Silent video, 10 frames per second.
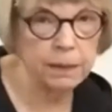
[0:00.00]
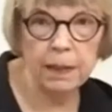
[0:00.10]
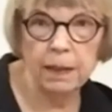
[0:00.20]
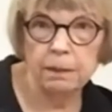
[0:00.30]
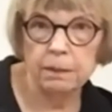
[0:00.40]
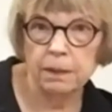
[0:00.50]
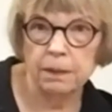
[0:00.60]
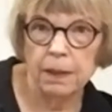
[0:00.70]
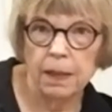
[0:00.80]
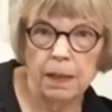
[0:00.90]
down
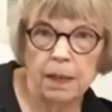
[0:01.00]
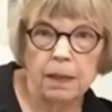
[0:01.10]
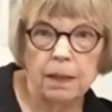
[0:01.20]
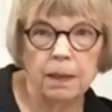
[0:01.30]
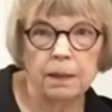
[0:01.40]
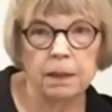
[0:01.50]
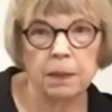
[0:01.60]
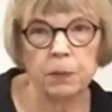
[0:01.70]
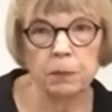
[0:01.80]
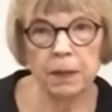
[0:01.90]
and
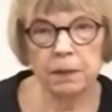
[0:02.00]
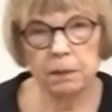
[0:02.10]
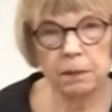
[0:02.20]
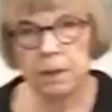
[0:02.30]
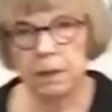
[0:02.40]
keep your muscles